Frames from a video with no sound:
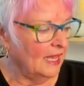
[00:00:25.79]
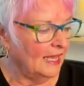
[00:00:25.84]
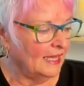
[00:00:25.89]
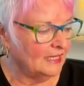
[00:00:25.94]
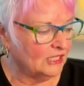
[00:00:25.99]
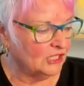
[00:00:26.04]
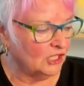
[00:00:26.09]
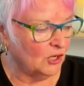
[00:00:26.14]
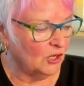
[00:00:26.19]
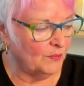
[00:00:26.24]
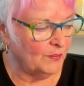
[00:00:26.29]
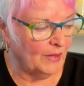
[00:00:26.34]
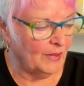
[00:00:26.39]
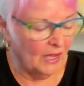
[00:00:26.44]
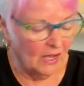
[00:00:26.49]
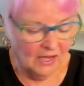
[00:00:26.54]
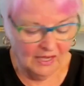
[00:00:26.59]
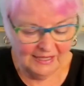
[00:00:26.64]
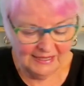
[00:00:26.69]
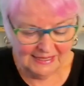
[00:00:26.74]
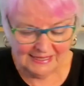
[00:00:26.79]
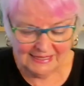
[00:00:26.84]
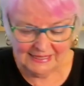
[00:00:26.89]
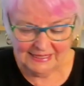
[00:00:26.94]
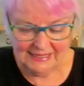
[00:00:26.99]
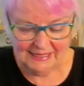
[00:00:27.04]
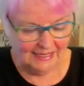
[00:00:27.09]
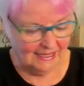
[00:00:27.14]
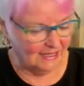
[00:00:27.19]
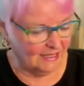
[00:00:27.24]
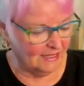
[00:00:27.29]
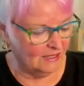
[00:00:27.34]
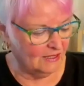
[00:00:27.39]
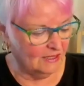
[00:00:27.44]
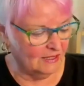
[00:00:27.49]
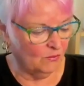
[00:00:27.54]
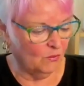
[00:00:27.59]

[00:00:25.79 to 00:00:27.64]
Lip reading: And so, Pisces,